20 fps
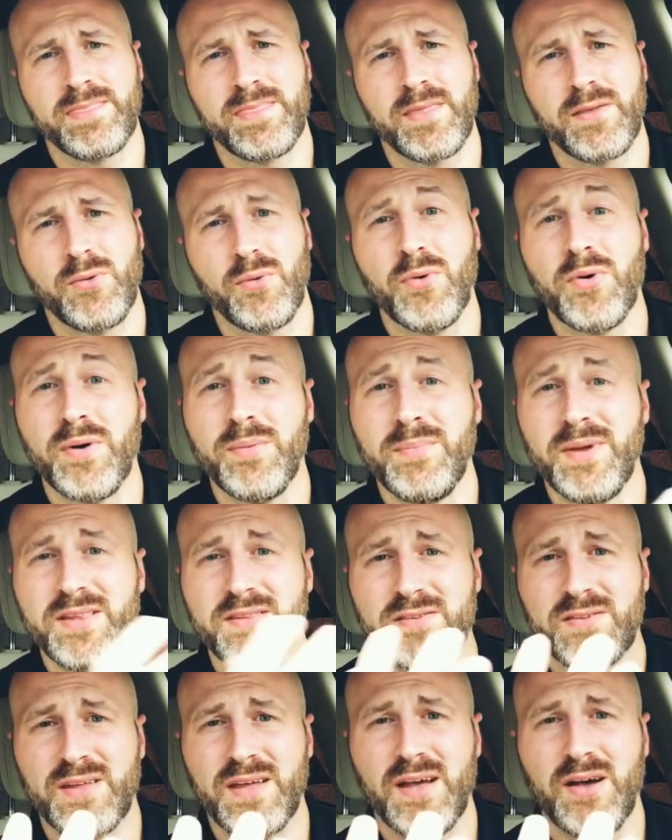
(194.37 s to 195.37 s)
or in
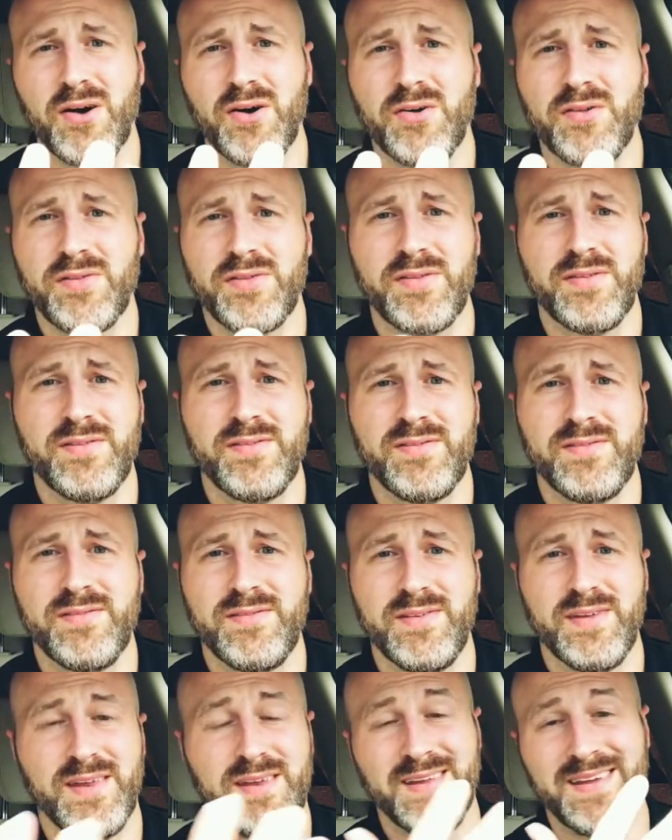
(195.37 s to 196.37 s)
mental health,
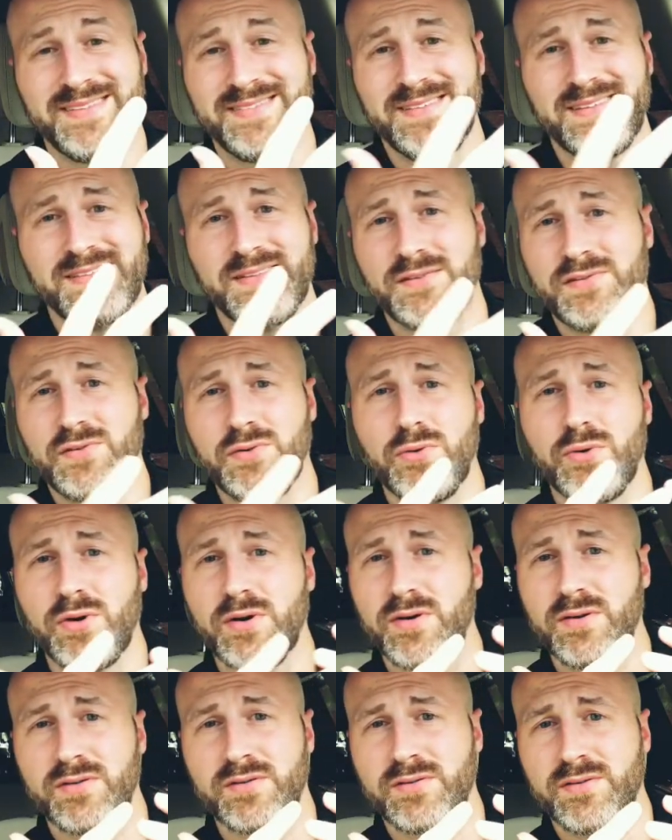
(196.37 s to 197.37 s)
and I think the two
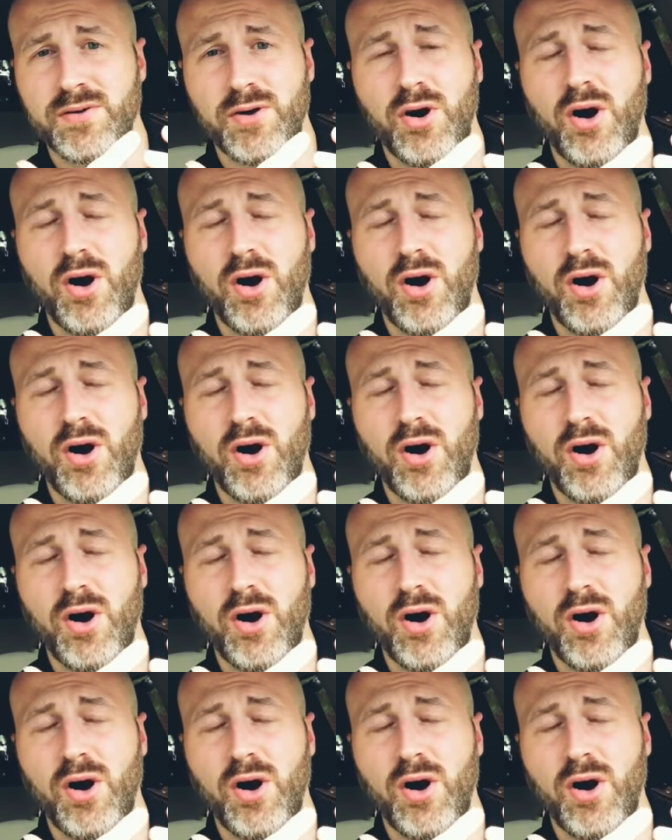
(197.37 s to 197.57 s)
are